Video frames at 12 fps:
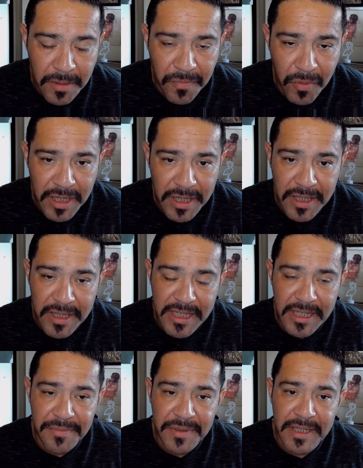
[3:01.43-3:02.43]
of the thieves
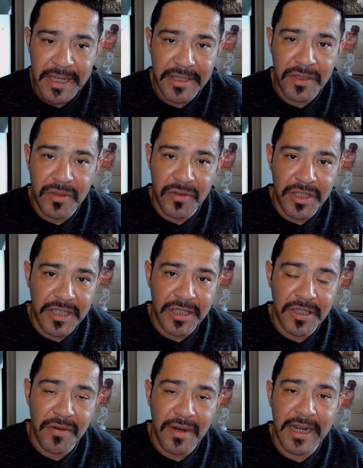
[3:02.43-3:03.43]
says to Jesus
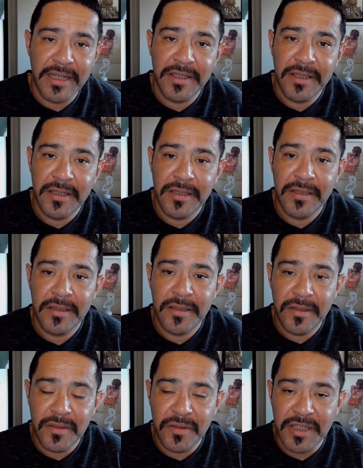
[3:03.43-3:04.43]
Christ, to
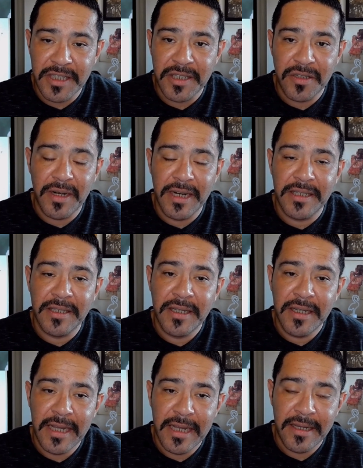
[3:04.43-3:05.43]
Jesus Christ,
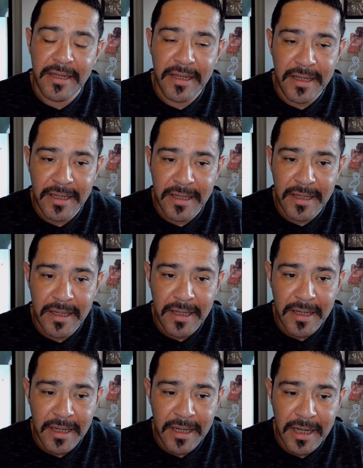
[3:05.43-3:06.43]

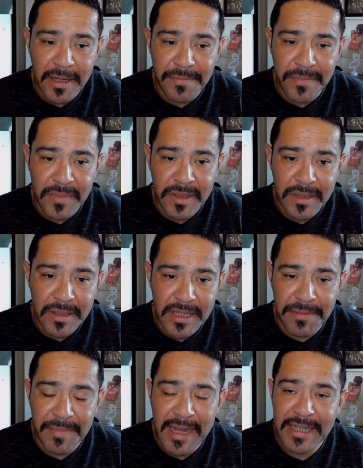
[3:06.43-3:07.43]
um, this
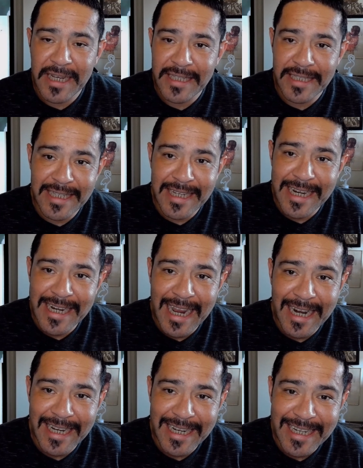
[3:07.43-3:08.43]
man did, did not
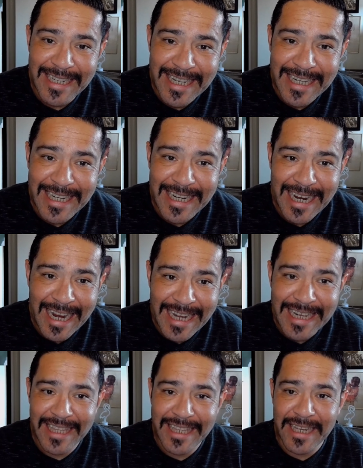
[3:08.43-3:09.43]
did
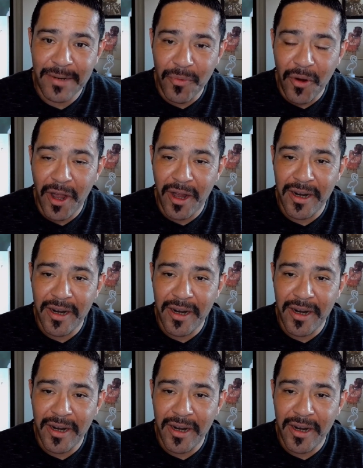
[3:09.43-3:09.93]
anything wrong